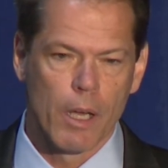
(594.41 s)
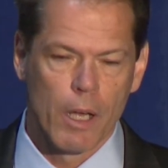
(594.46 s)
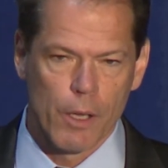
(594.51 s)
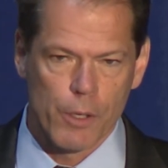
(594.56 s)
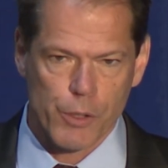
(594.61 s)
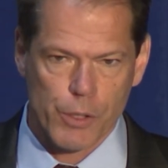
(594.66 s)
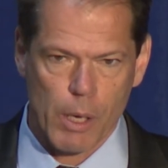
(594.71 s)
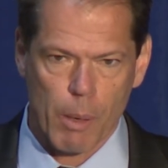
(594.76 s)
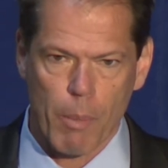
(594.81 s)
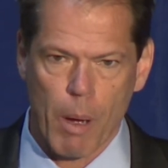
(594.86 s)

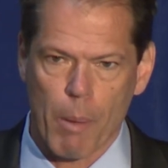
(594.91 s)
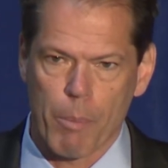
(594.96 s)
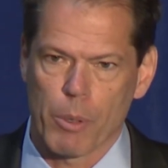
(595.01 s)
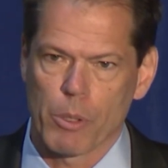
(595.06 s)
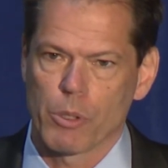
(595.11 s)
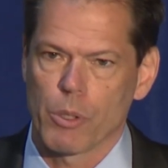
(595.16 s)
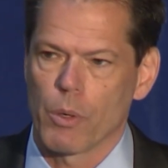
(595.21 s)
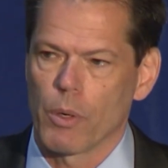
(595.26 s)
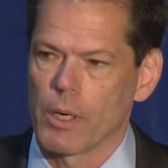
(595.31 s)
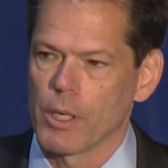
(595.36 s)
some
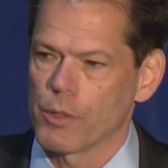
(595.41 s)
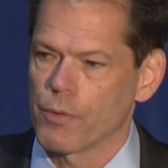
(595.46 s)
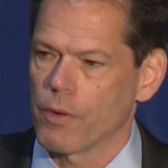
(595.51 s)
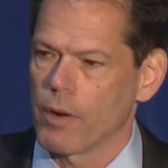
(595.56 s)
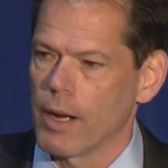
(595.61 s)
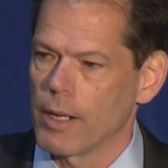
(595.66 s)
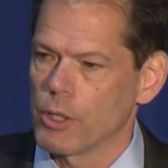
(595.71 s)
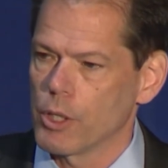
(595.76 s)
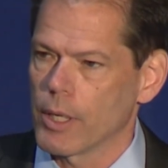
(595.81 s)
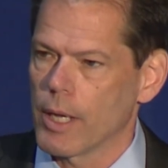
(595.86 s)
opportunities
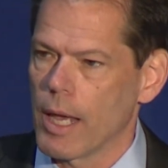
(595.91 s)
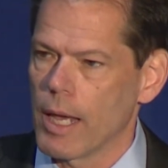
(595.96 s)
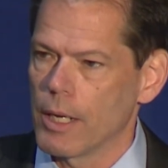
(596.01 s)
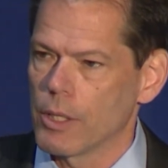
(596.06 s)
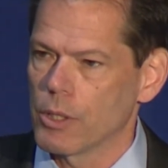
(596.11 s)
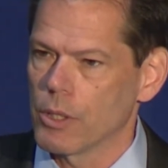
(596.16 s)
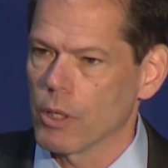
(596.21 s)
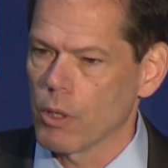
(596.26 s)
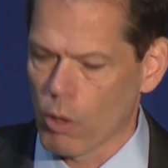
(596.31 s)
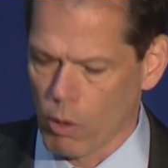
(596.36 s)
for
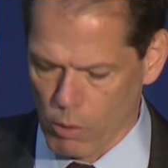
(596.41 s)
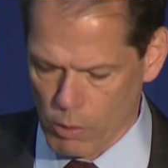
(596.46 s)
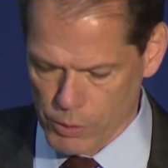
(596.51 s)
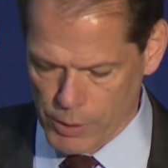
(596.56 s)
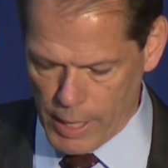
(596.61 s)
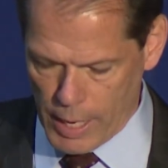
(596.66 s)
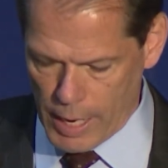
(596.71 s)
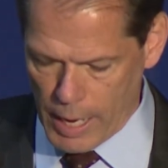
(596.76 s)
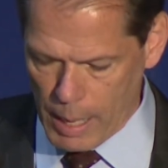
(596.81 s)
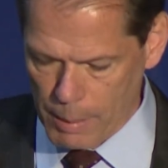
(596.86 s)
education. Girls
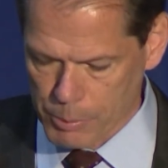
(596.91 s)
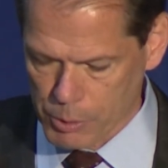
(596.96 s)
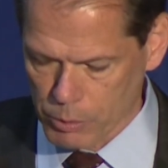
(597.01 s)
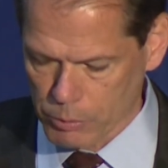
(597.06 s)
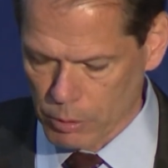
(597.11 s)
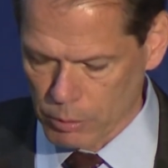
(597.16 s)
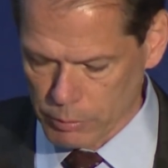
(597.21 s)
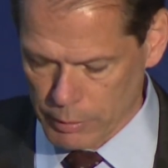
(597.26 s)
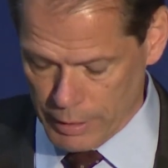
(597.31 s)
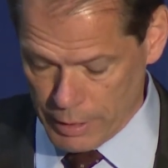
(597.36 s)
had
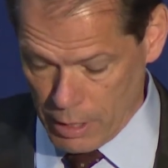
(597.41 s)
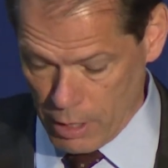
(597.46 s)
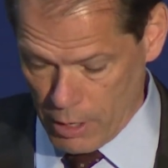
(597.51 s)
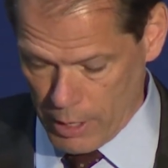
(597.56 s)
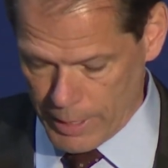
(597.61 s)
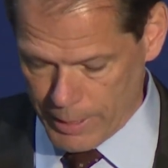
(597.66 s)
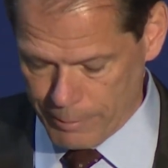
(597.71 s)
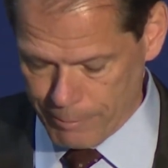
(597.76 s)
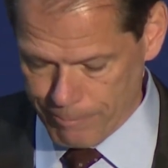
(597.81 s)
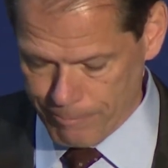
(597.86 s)
absolutely
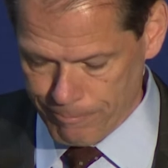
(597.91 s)
none.